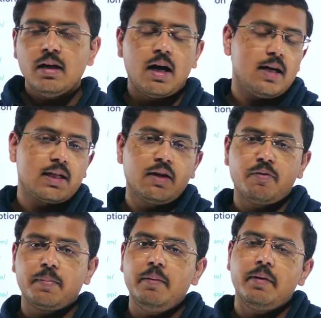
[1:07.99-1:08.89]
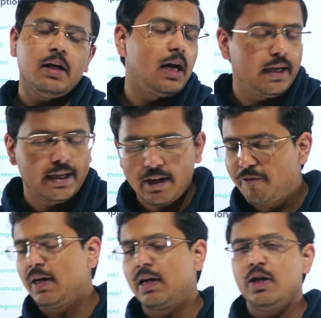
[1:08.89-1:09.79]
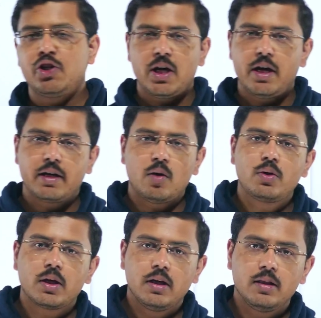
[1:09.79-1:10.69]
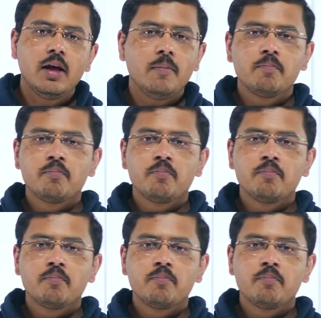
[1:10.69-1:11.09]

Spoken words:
asking for PPT, I'll definitely share it out in the